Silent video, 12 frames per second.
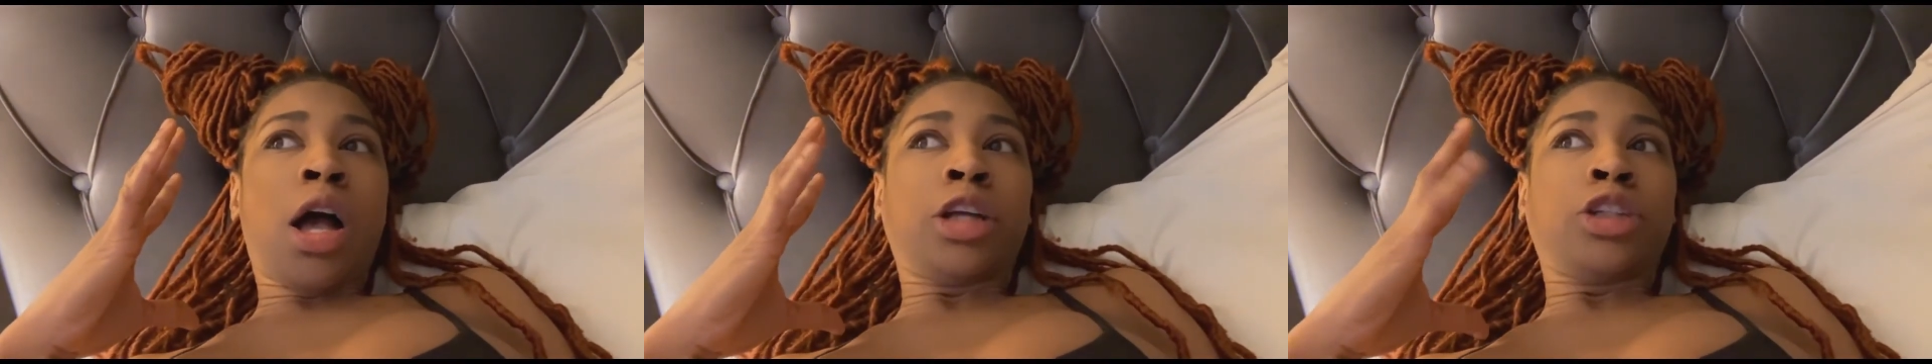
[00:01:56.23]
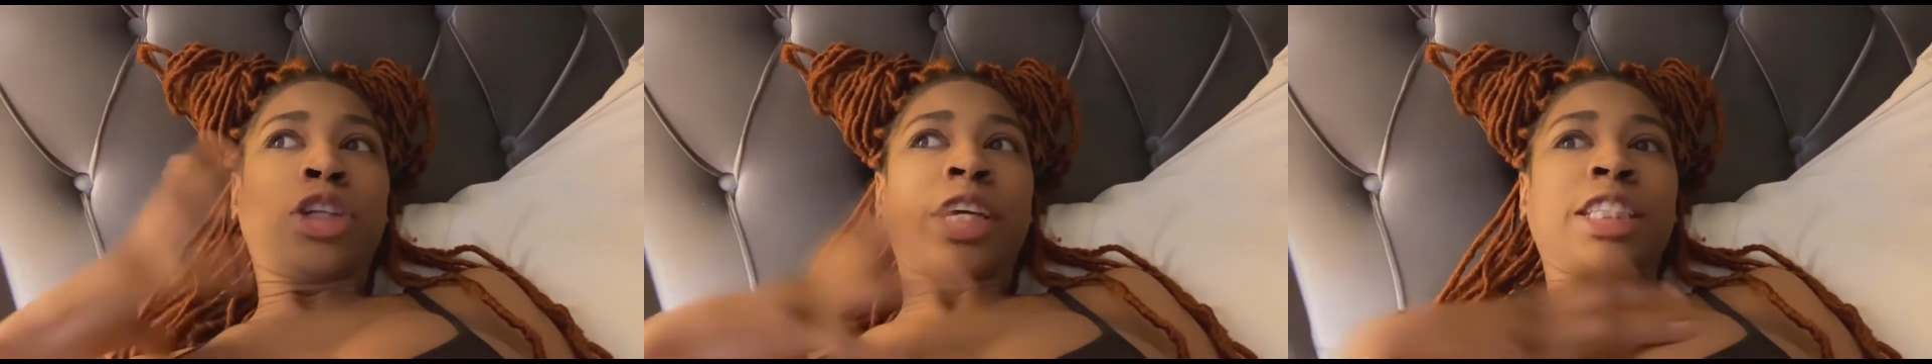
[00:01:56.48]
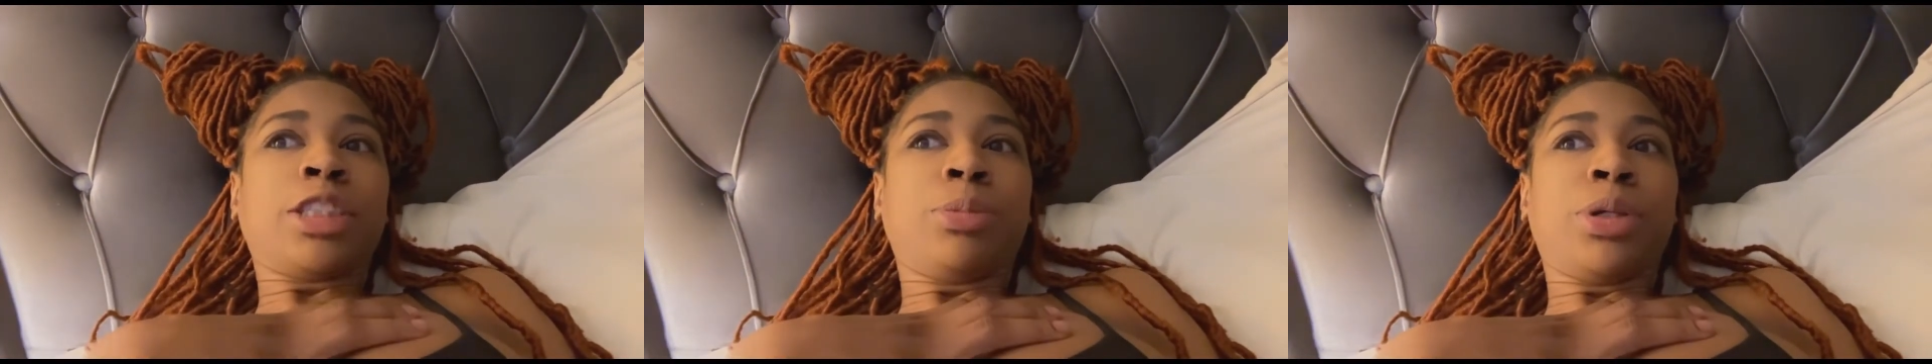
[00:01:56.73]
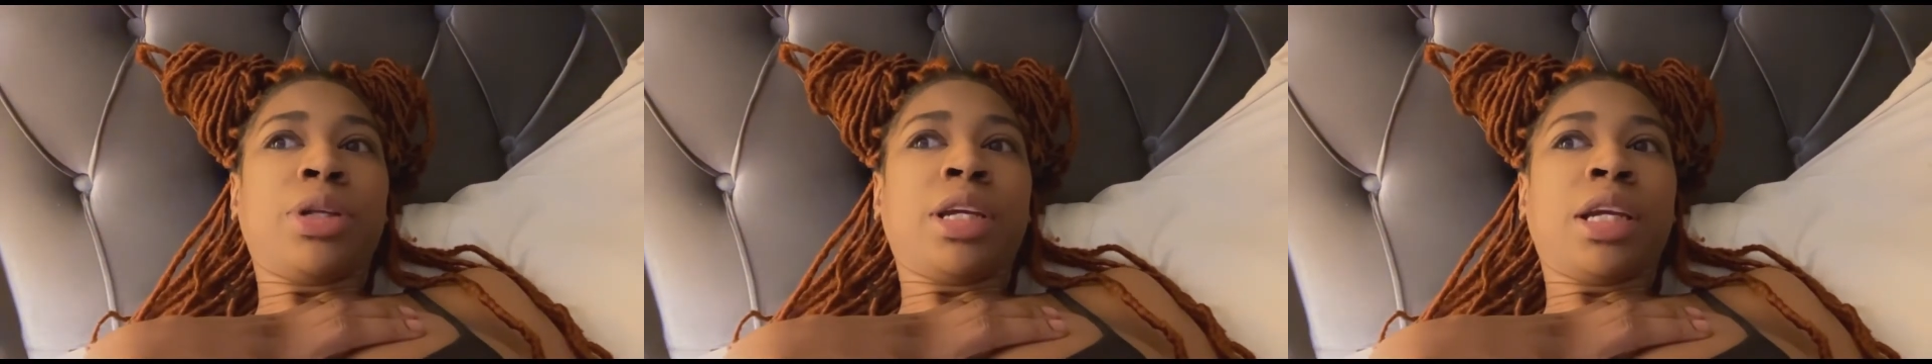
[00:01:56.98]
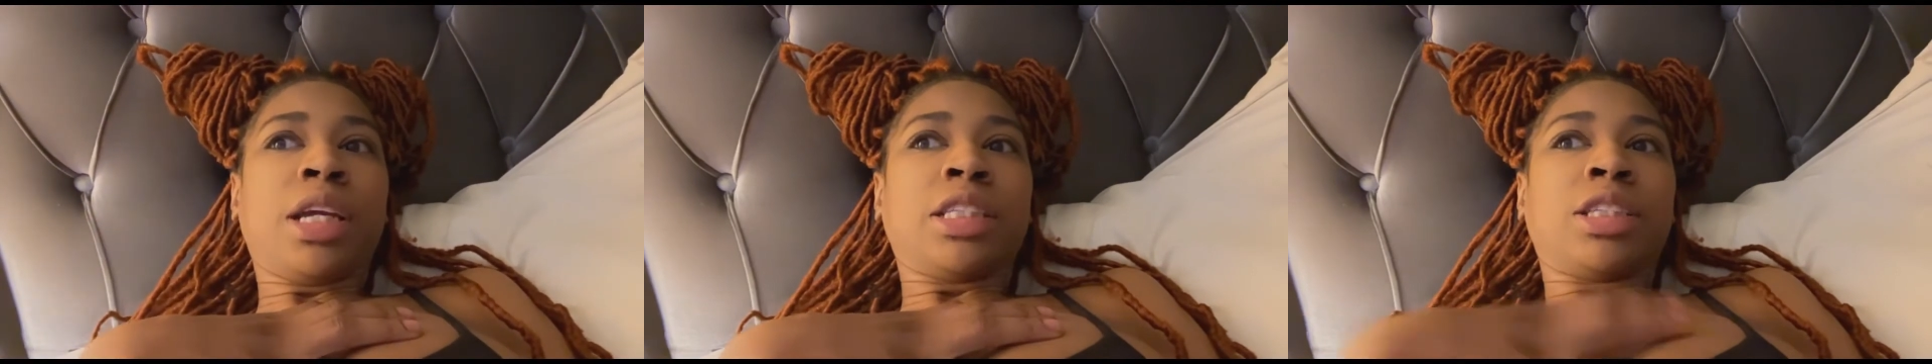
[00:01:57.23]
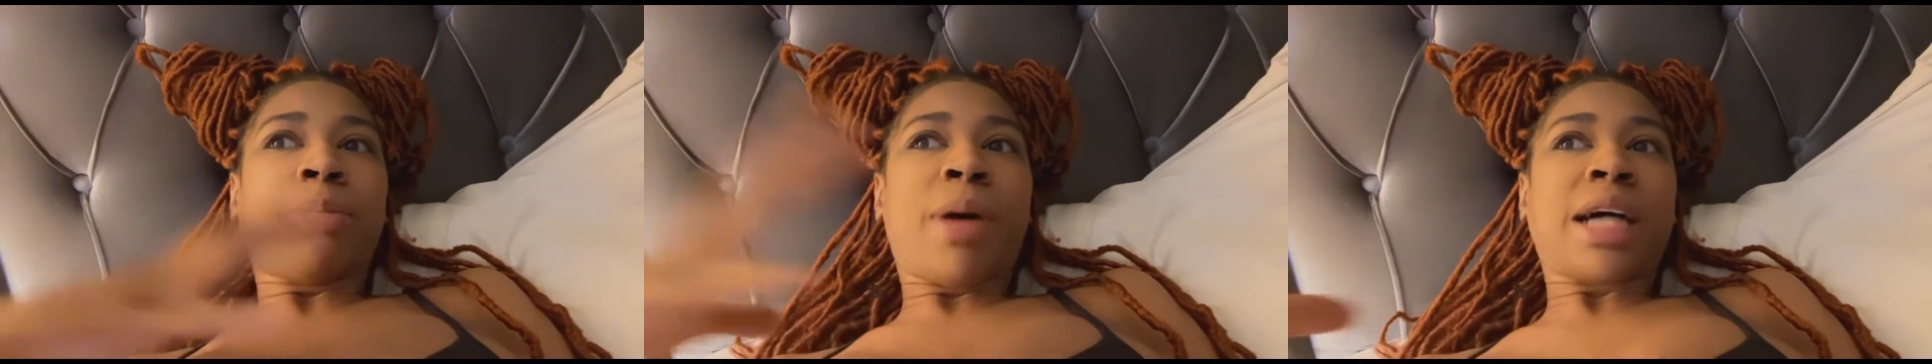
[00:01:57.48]
transmute it
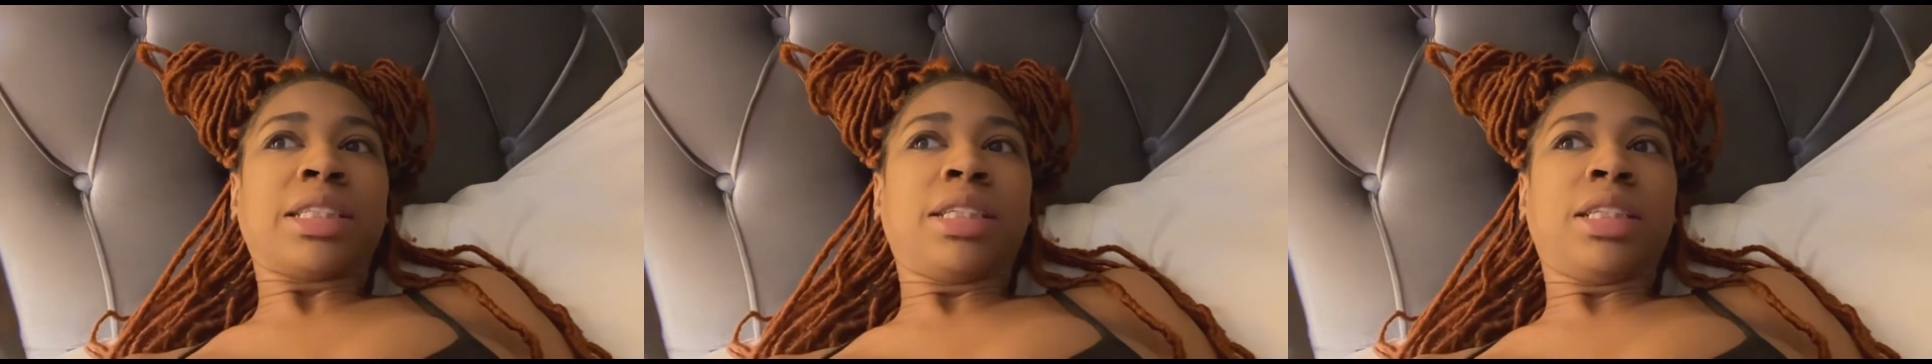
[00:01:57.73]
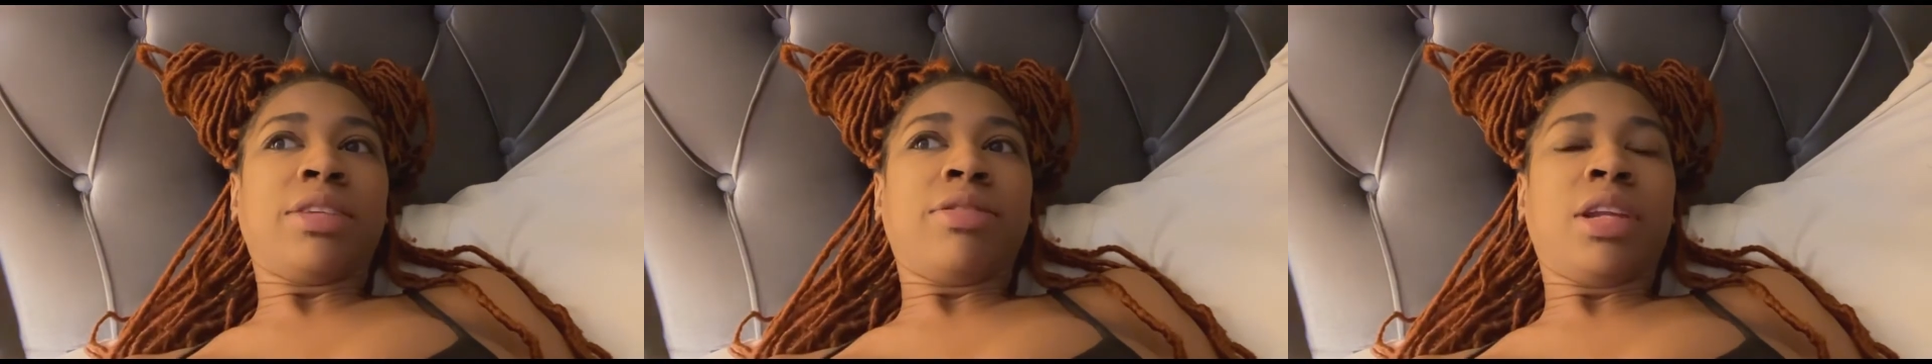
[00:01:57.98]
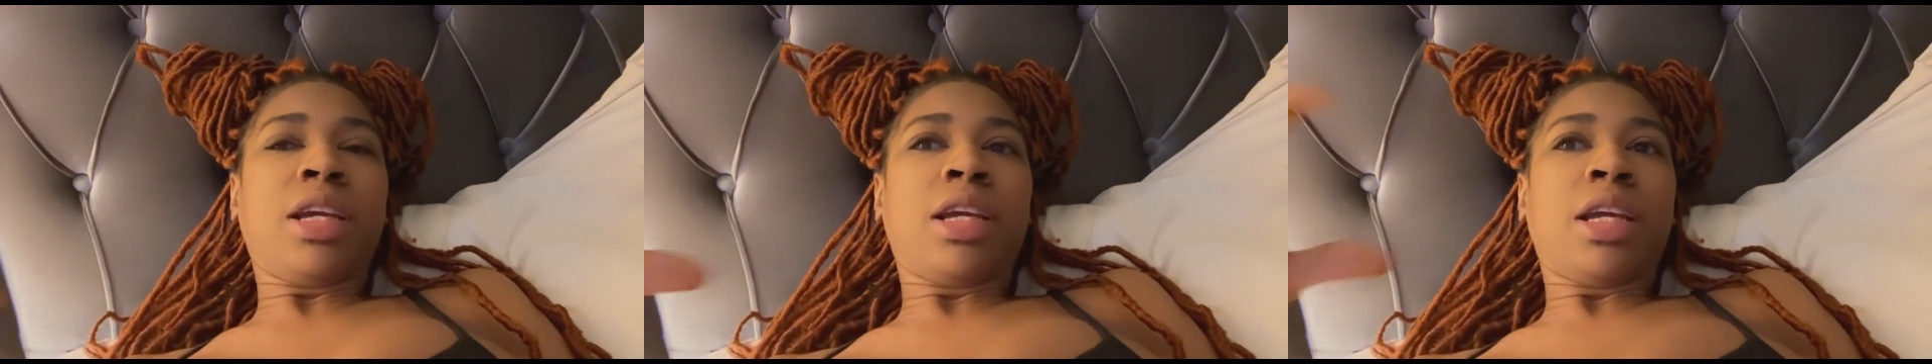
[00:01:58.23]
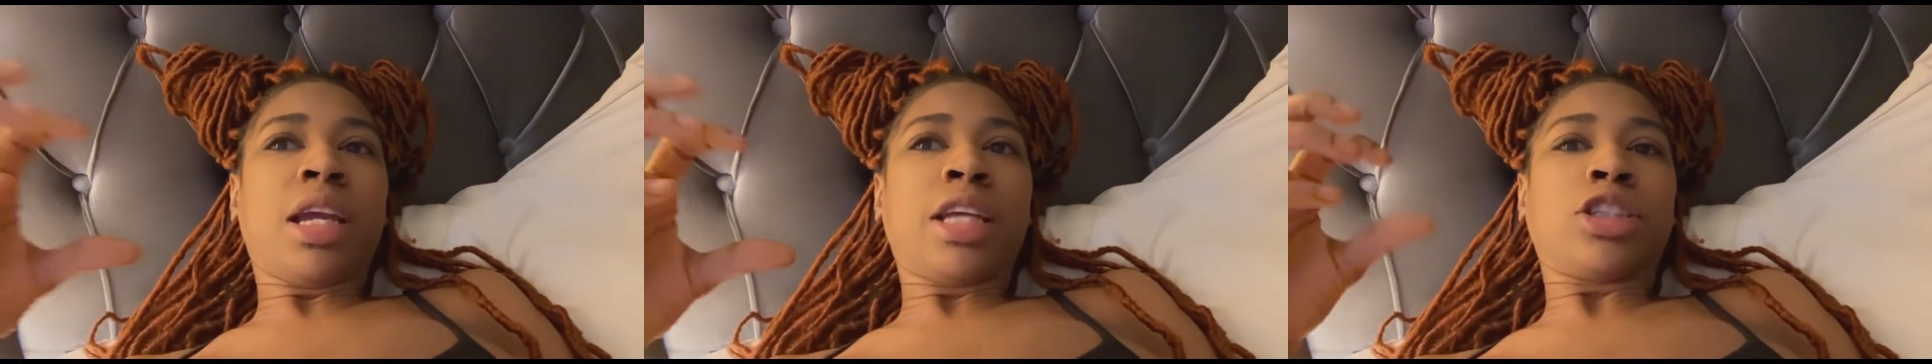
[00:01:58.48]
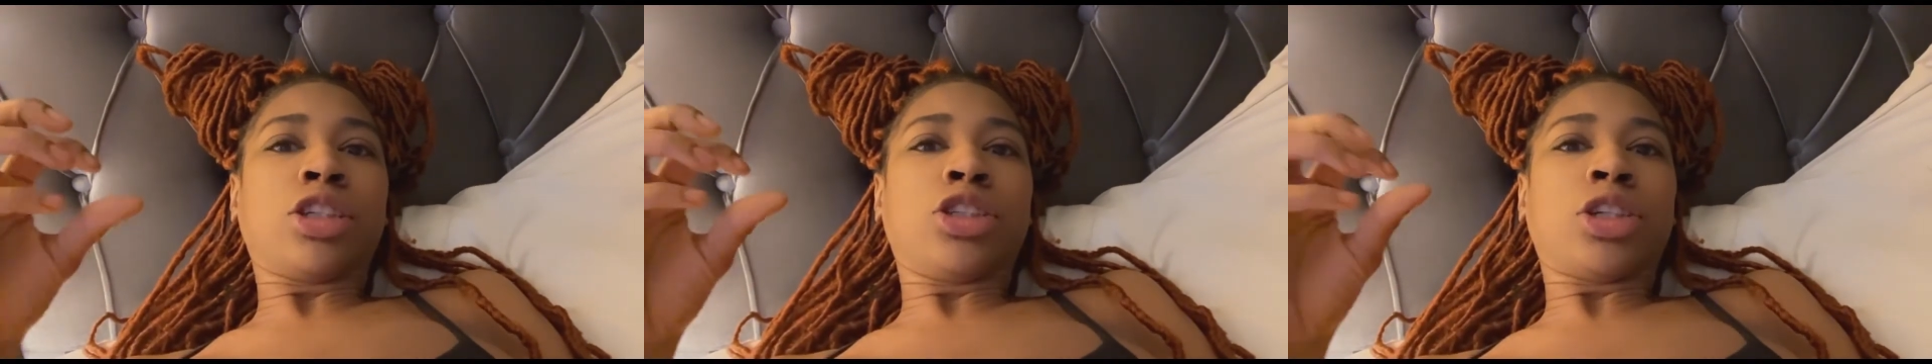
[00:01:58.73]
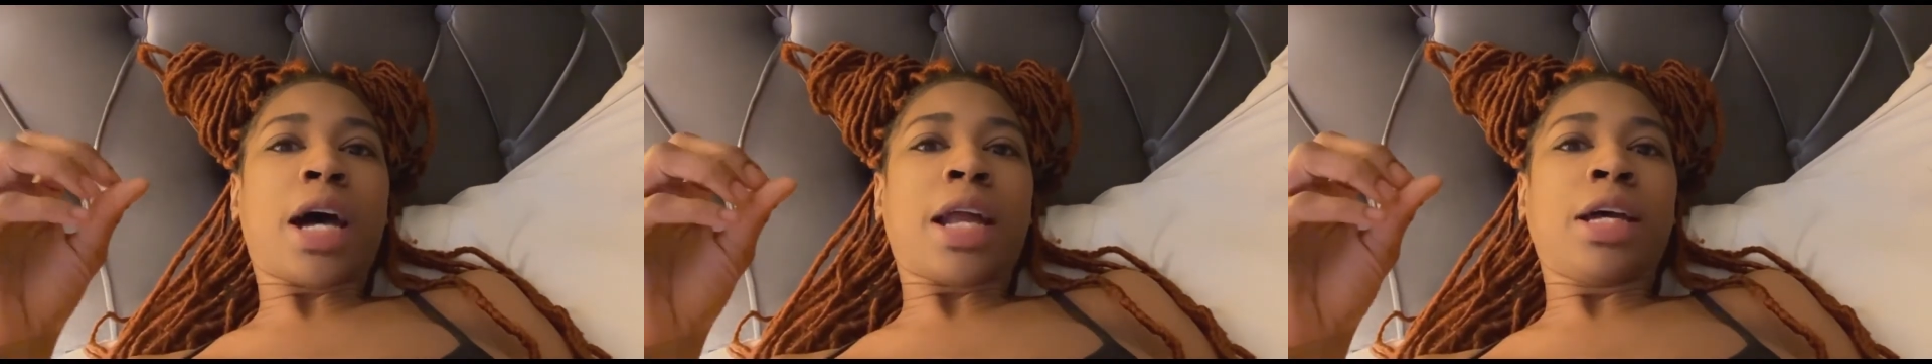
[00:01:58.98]
into positivity and to
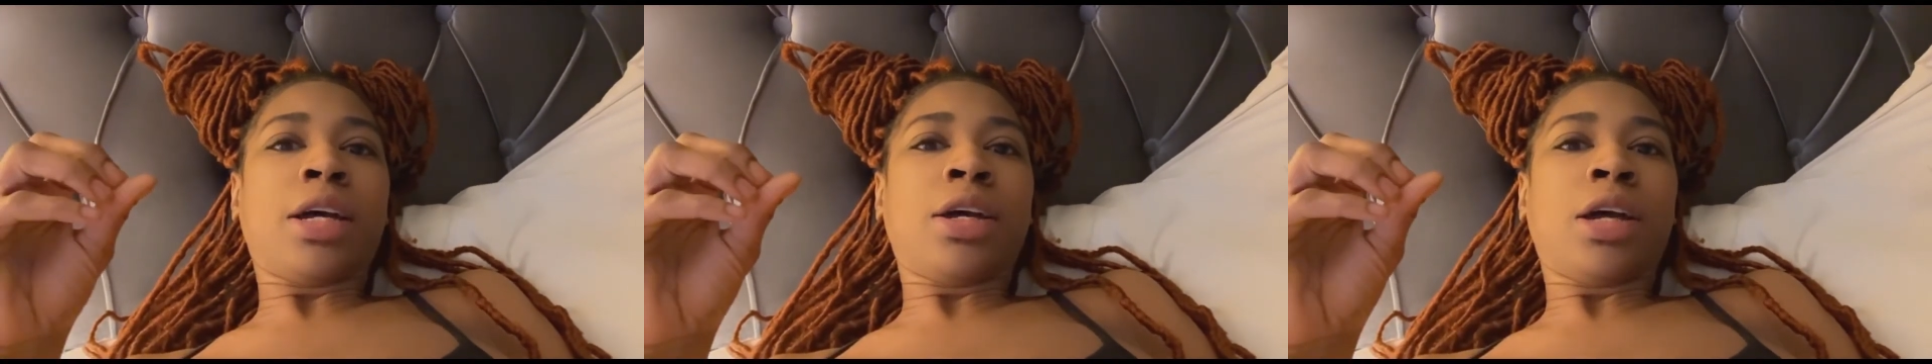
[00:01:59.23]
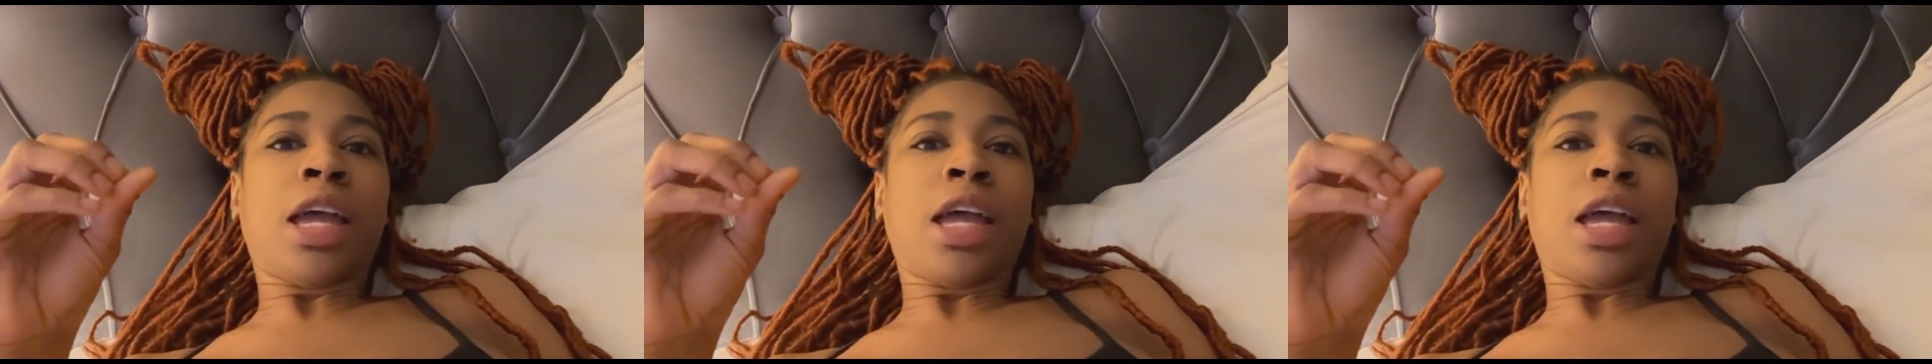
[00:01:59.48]
try to